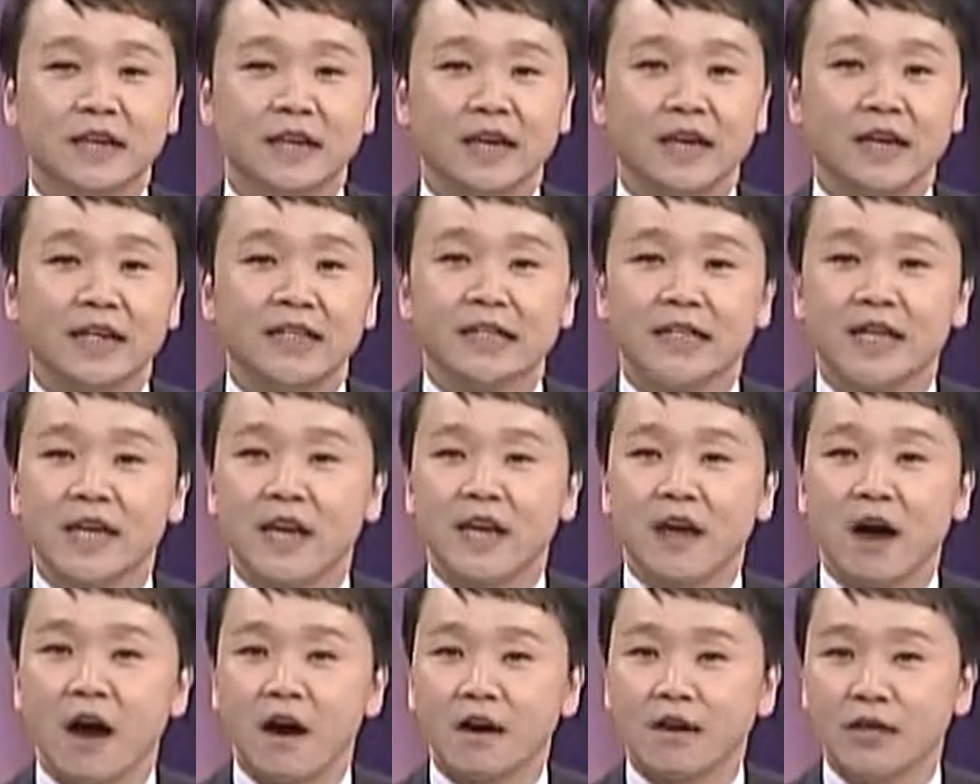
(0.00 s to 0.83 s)
In
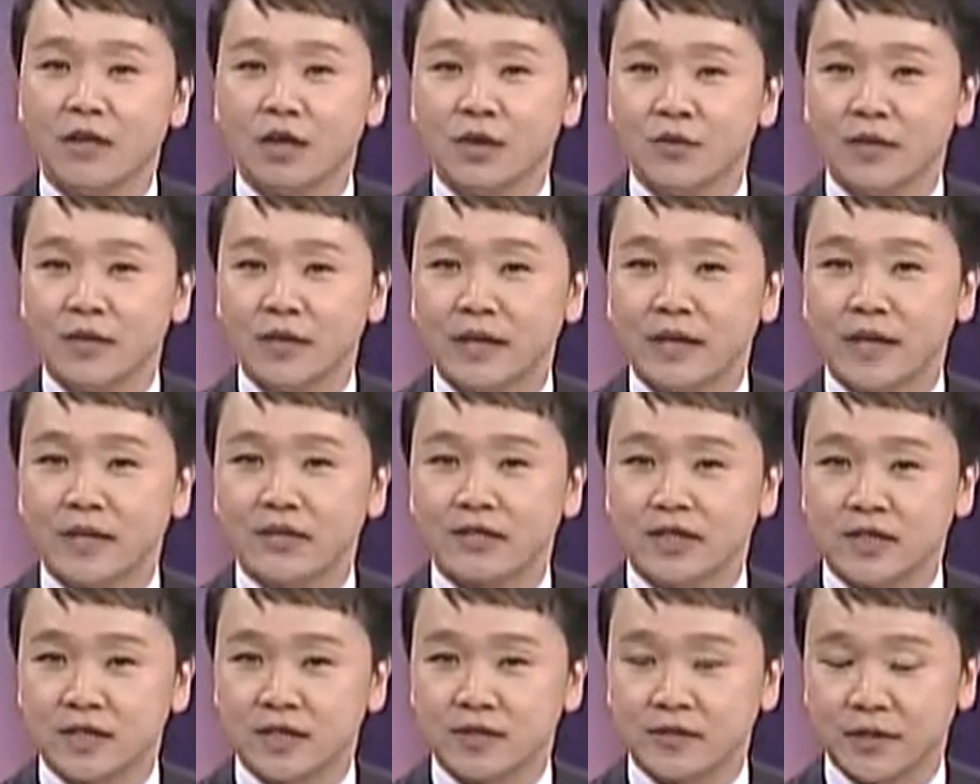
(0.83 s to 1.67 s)
the ongoing
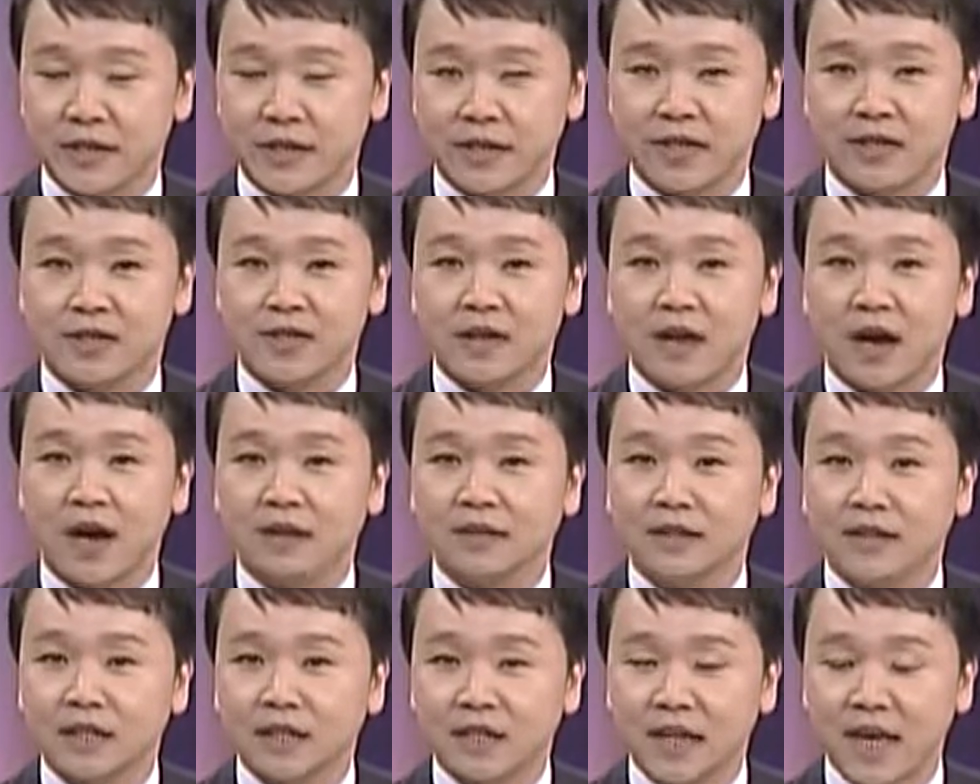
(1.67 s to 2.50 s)
series
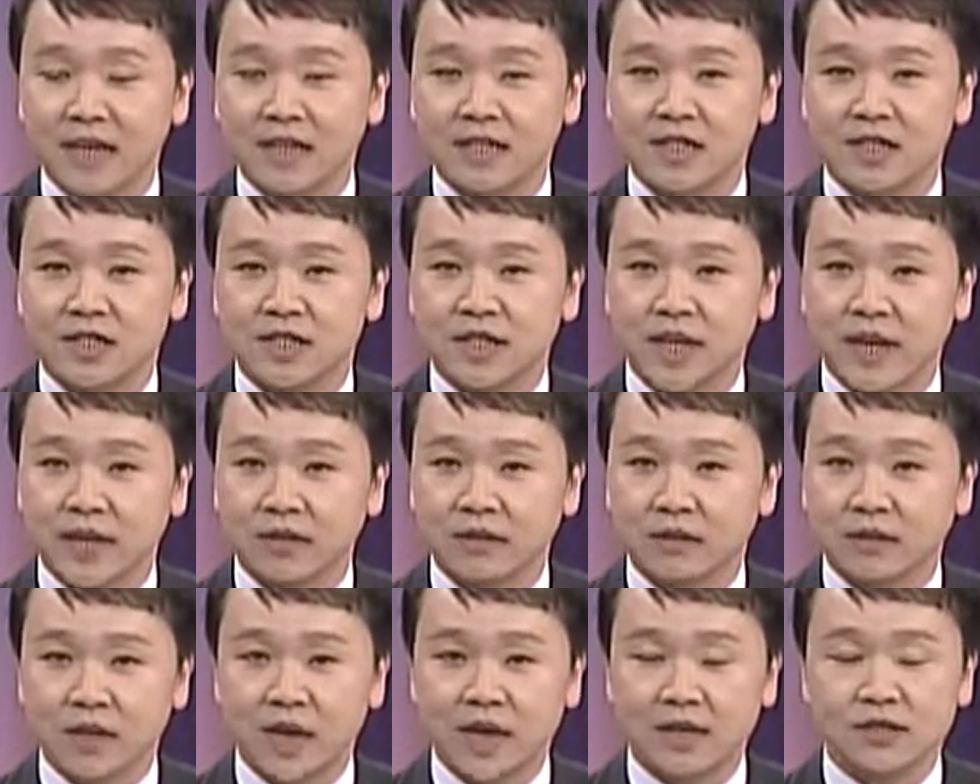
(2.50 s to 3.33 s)
on the latest
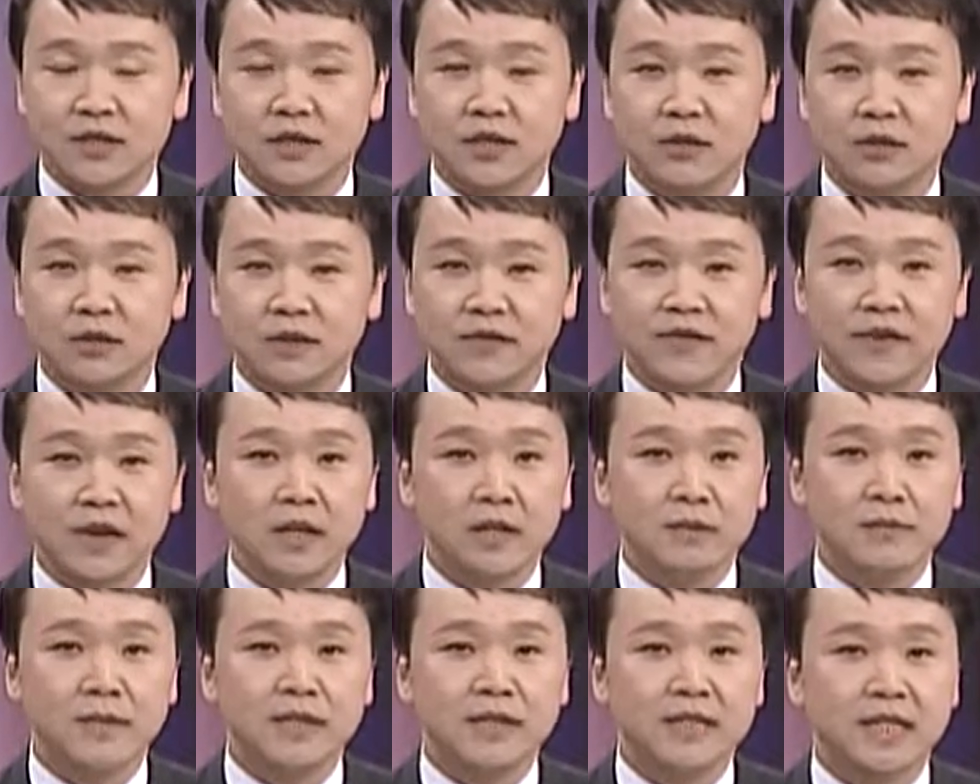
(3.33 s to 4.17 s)
technological
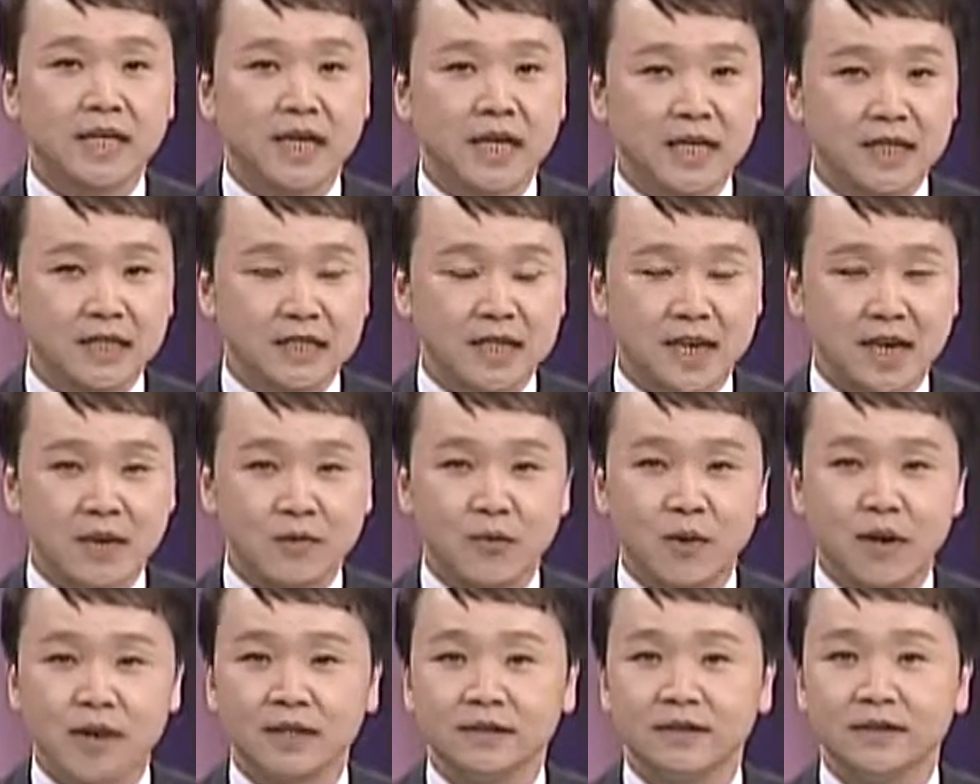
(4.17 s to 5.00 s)
developments in
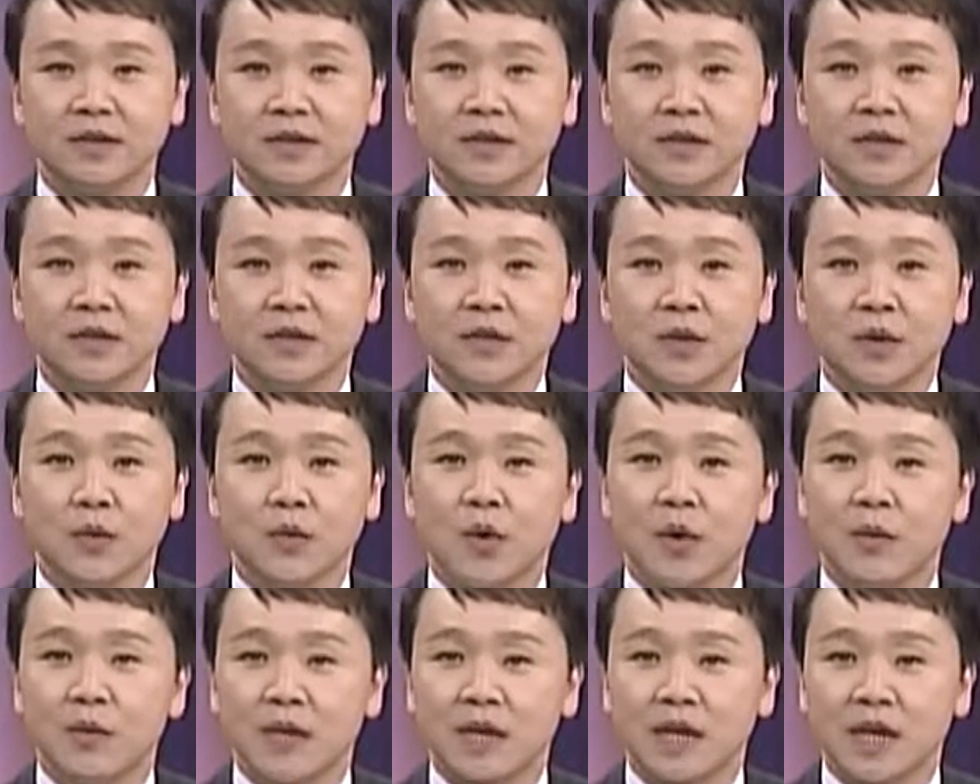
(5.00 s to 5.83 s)
Taiwan,
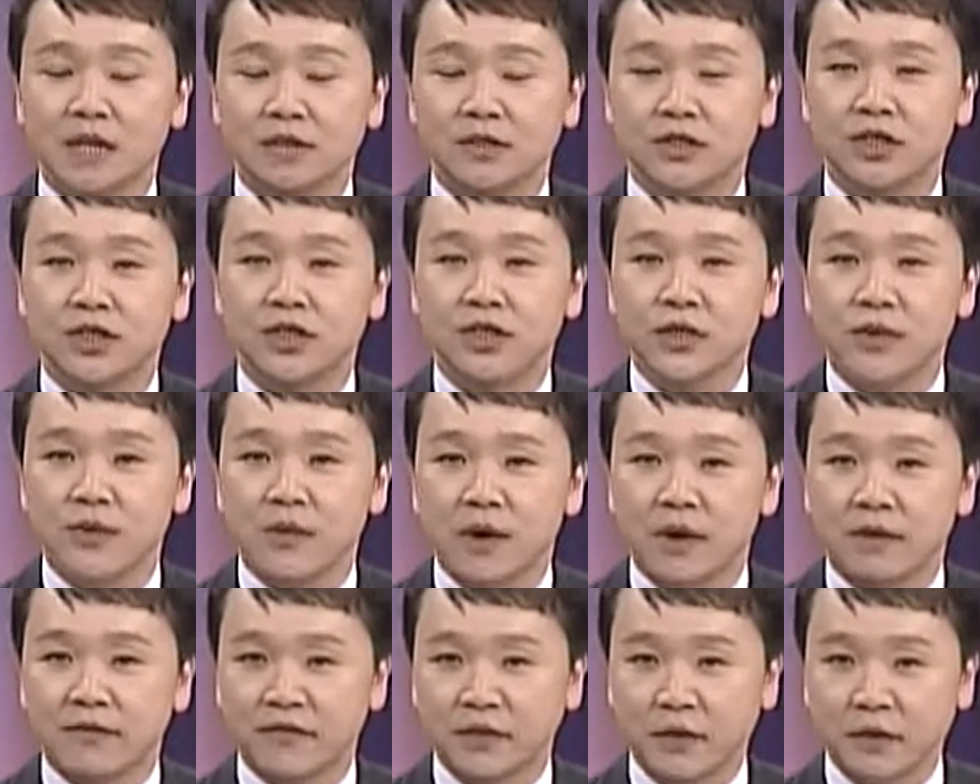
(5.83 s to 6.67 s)
we will continue
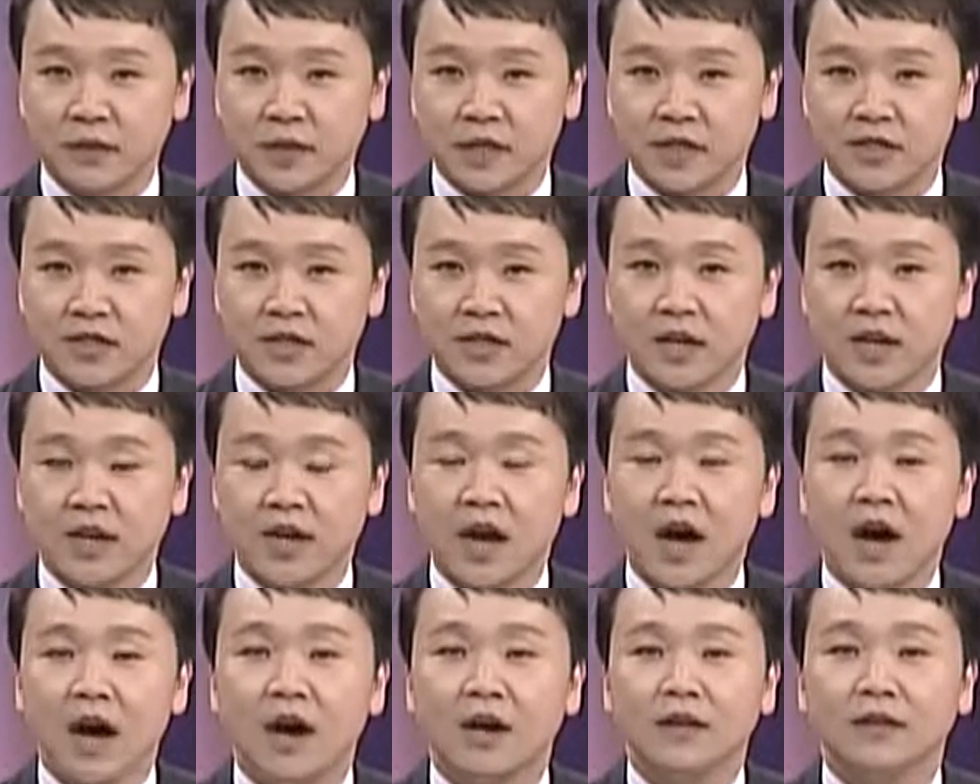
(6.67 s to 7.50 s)
our focus
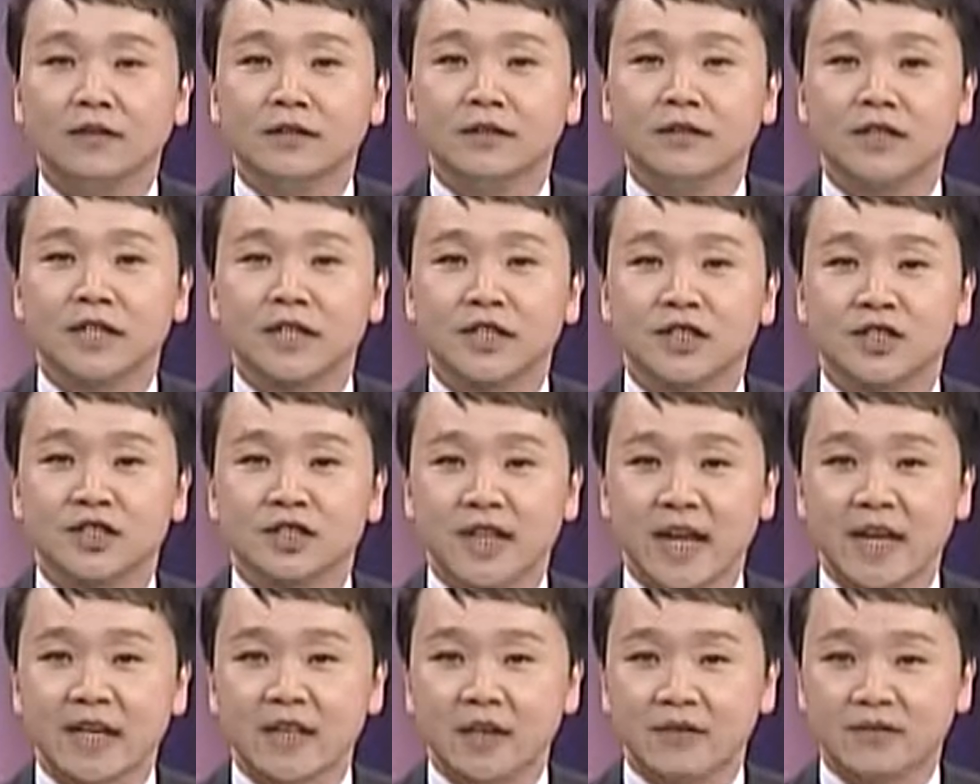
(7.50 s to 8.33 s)
on the
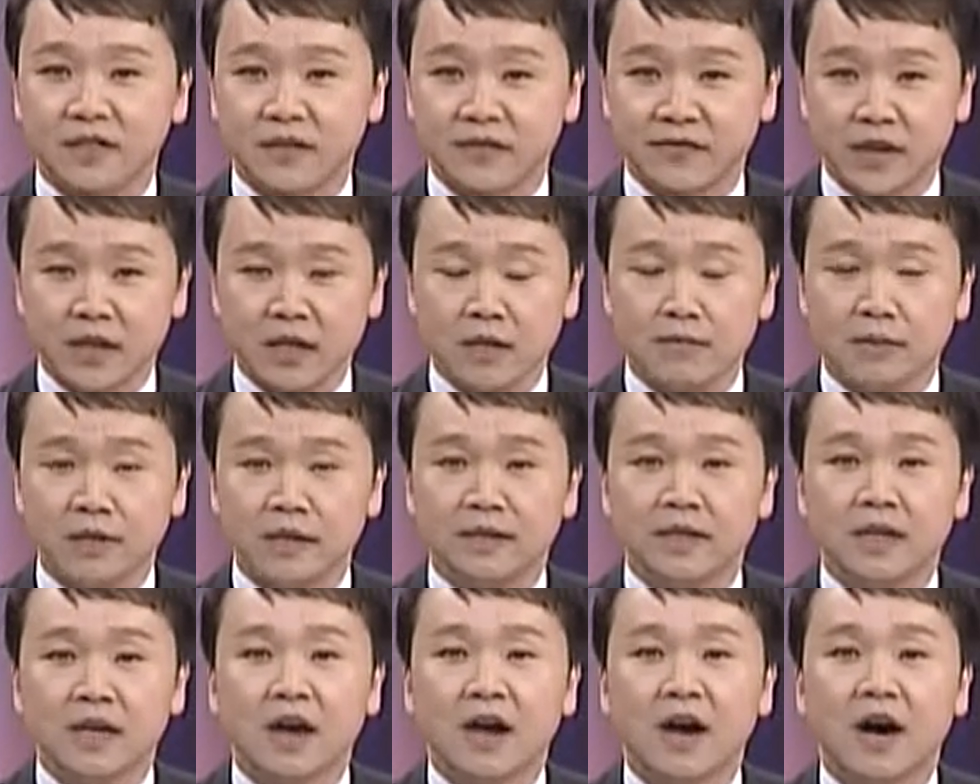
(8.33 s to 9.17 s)
state of
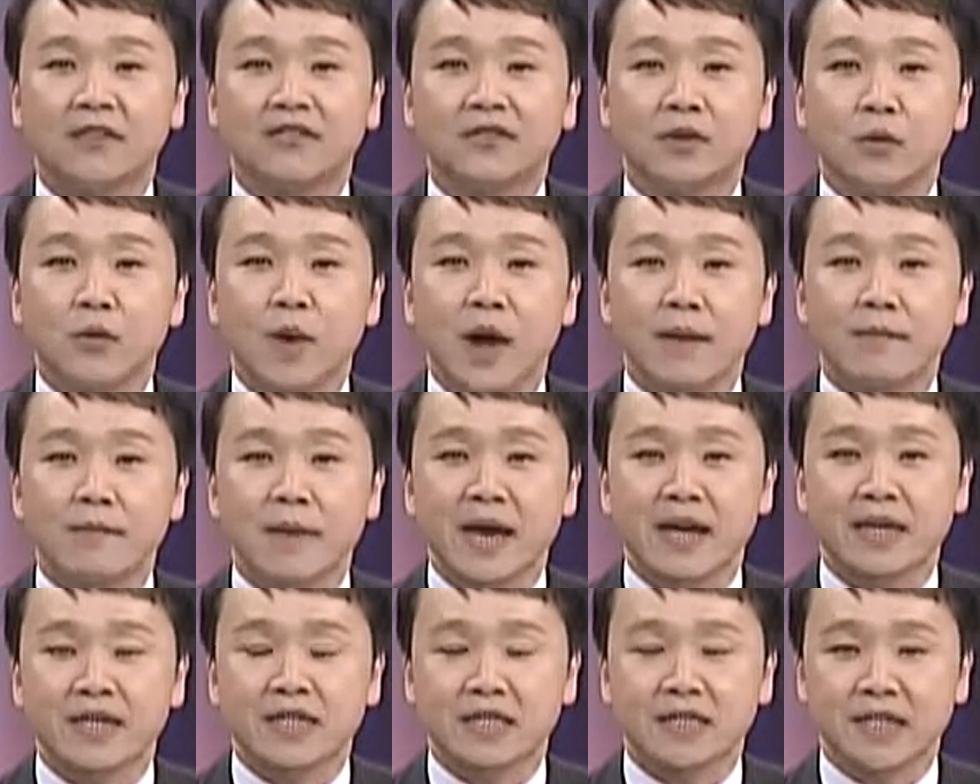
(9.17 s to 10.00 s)
development of the
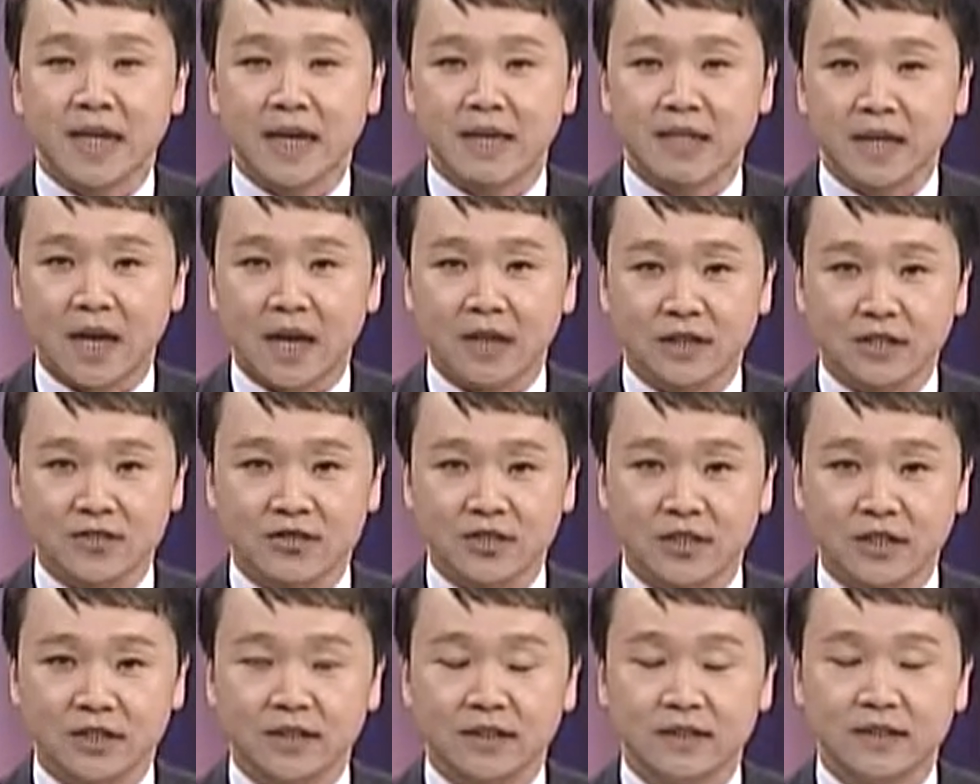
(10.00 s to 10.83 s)
WiMAX
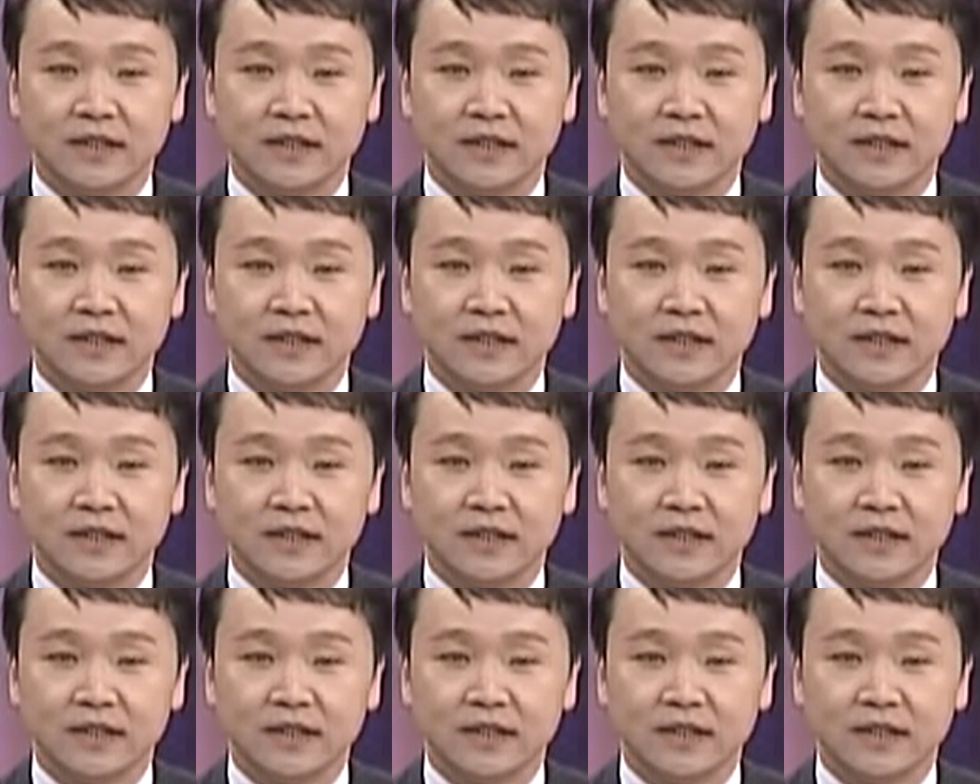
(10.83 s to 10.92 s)
technology.